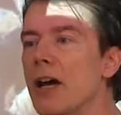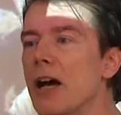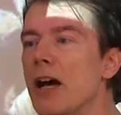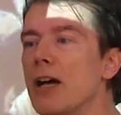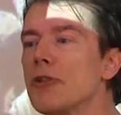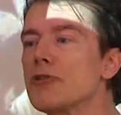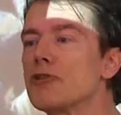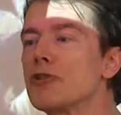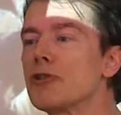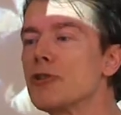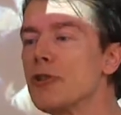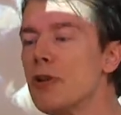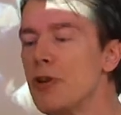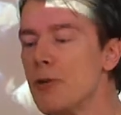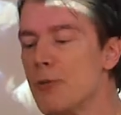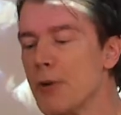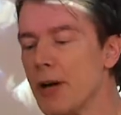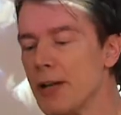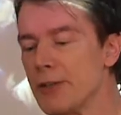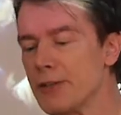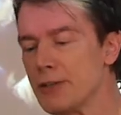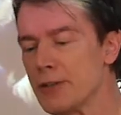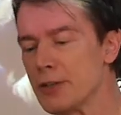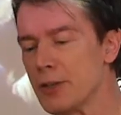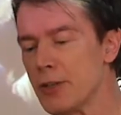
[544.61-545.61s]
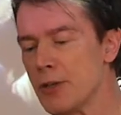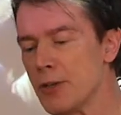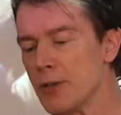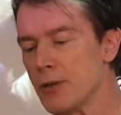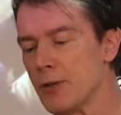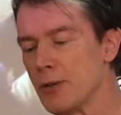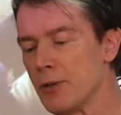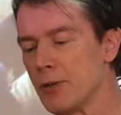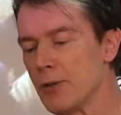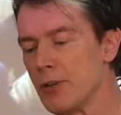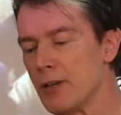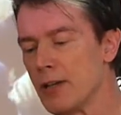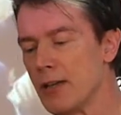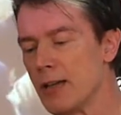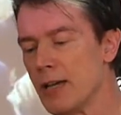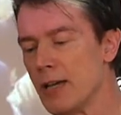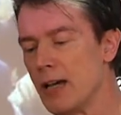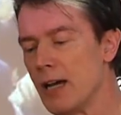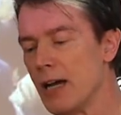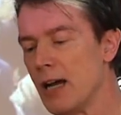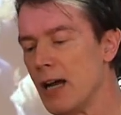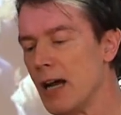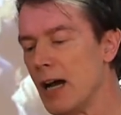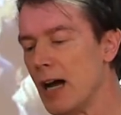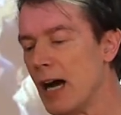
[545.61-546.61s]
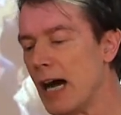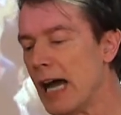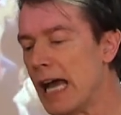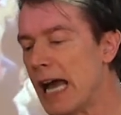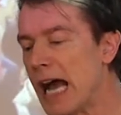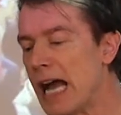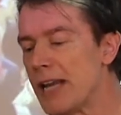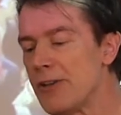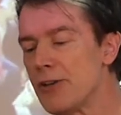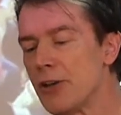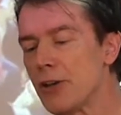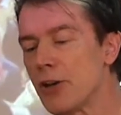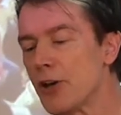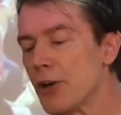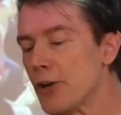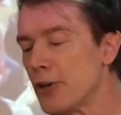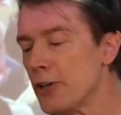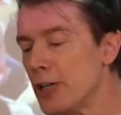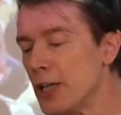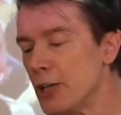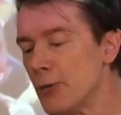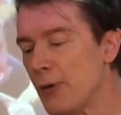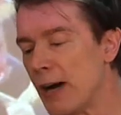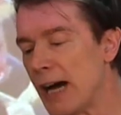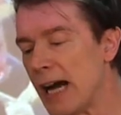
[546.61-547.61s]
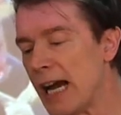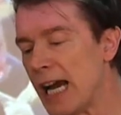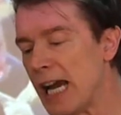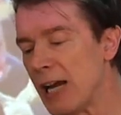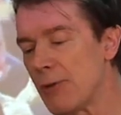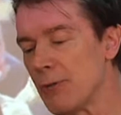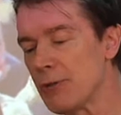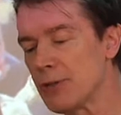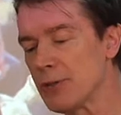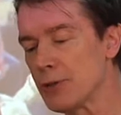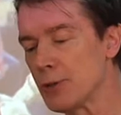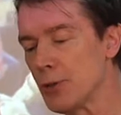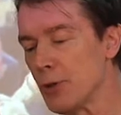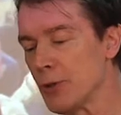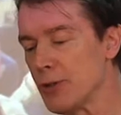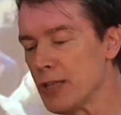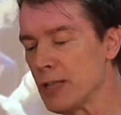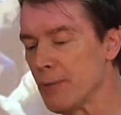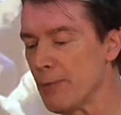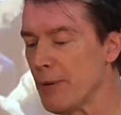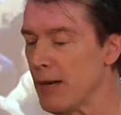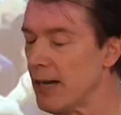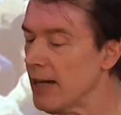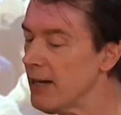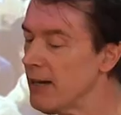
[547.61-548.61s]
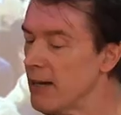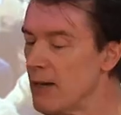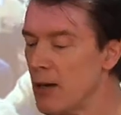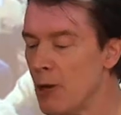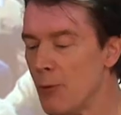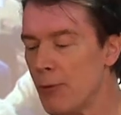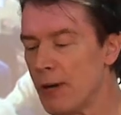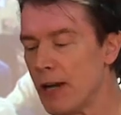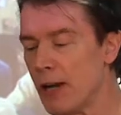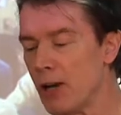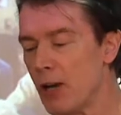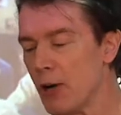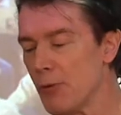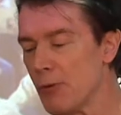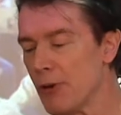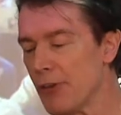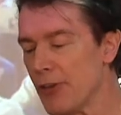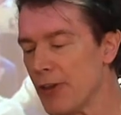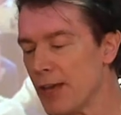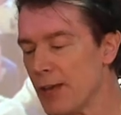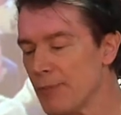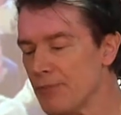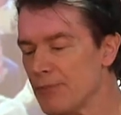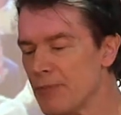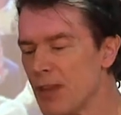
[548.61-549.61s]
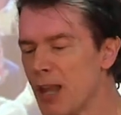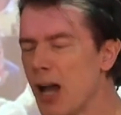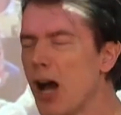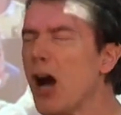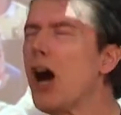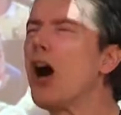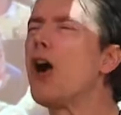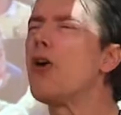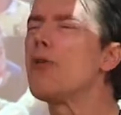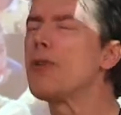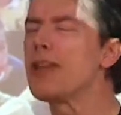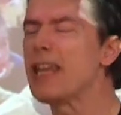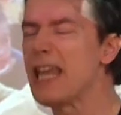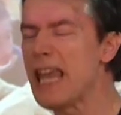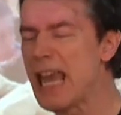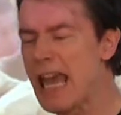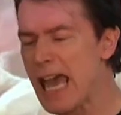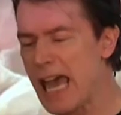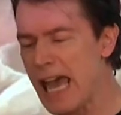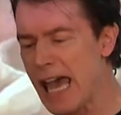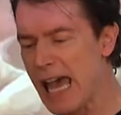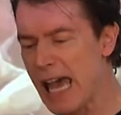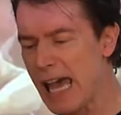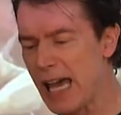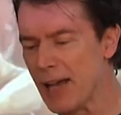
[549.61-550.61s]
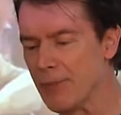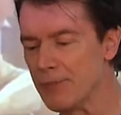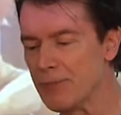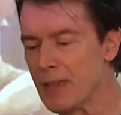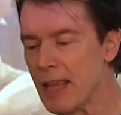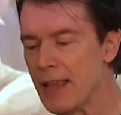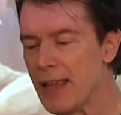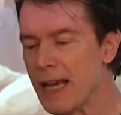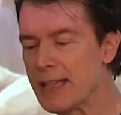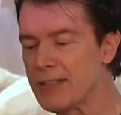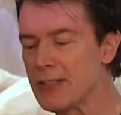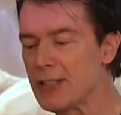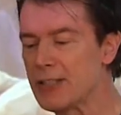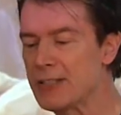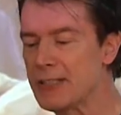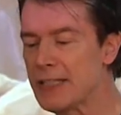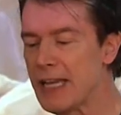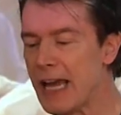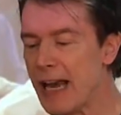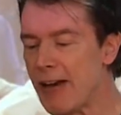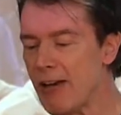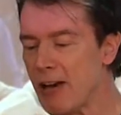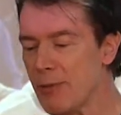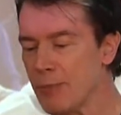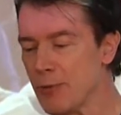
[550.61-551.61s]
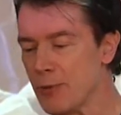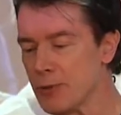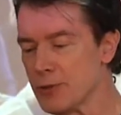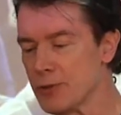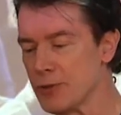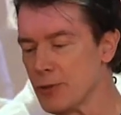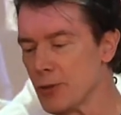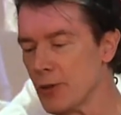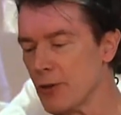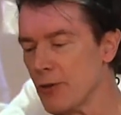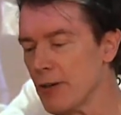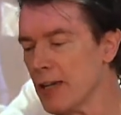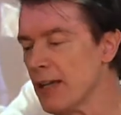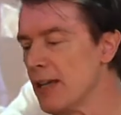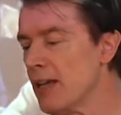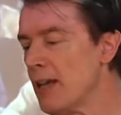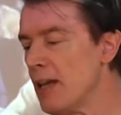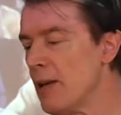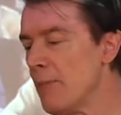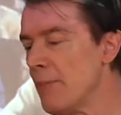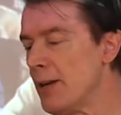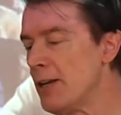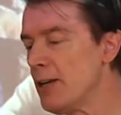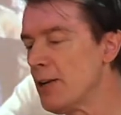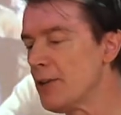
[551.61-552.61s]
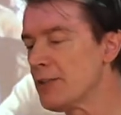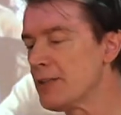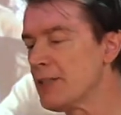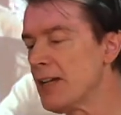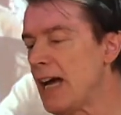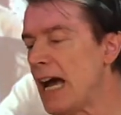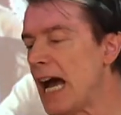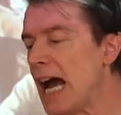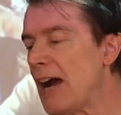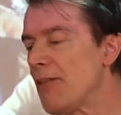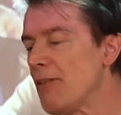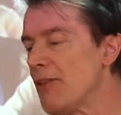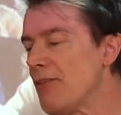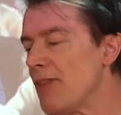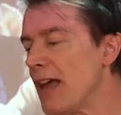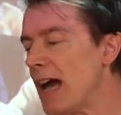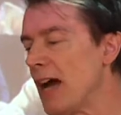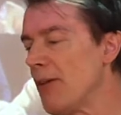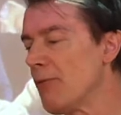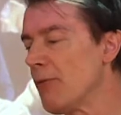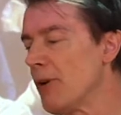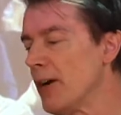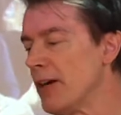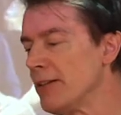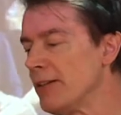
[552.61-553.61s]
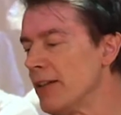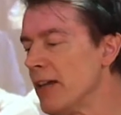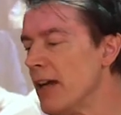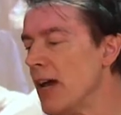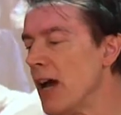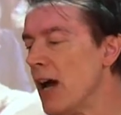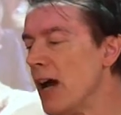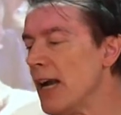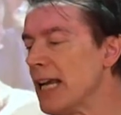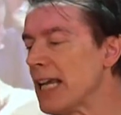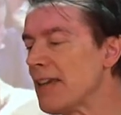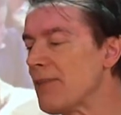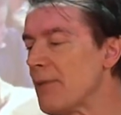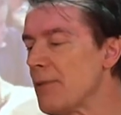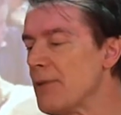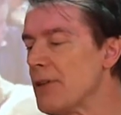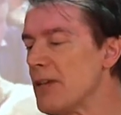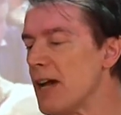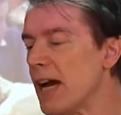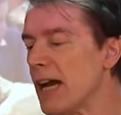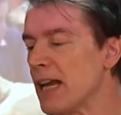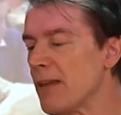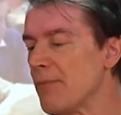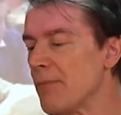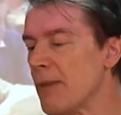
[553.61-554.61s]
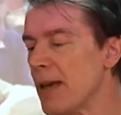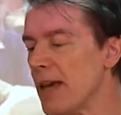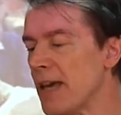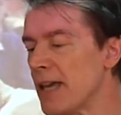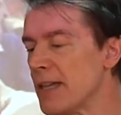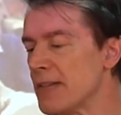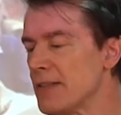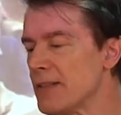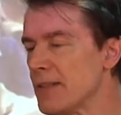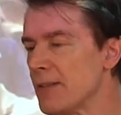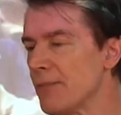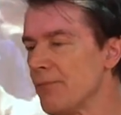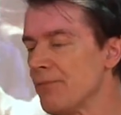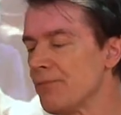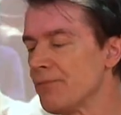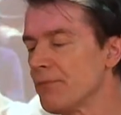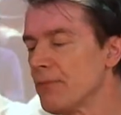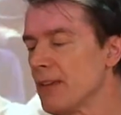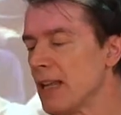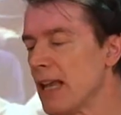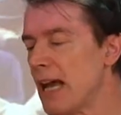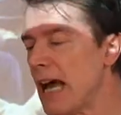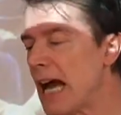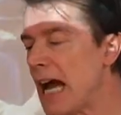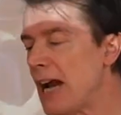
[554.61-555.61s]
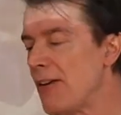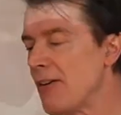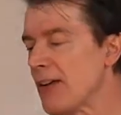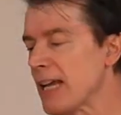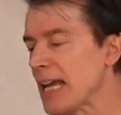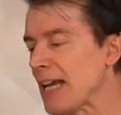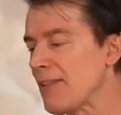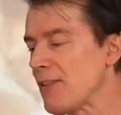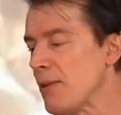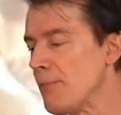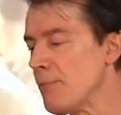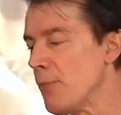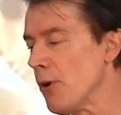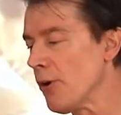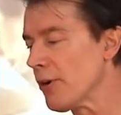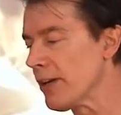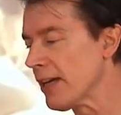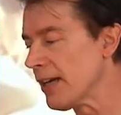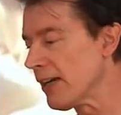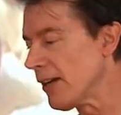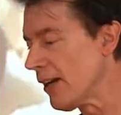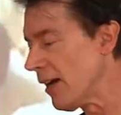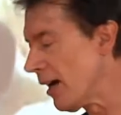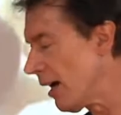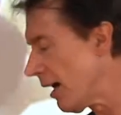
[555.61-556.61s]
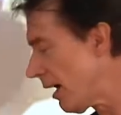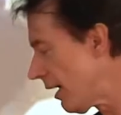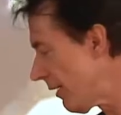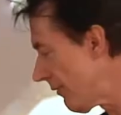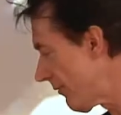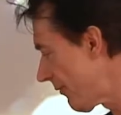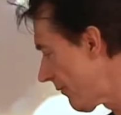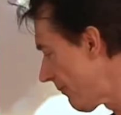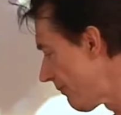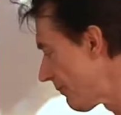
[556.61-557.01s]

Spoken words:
A true one, too. I hadn't a clue what Harry was talking about. Went along with him. Oh, yeah, that's a terrible story, but not to Aaron, that one. I give him nightmares. Aaron gave a mocking laugh.